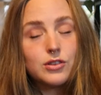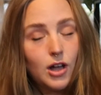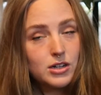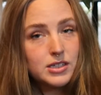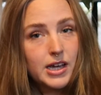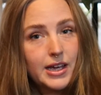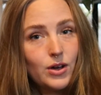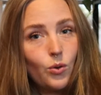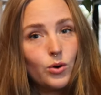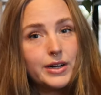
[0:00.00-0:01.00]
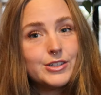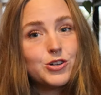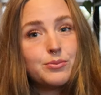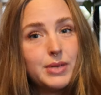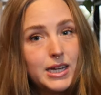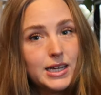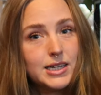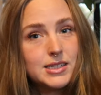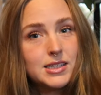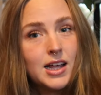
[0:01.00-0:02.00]
long day or
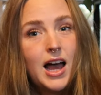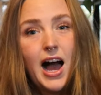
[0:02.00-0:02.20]
intermediate.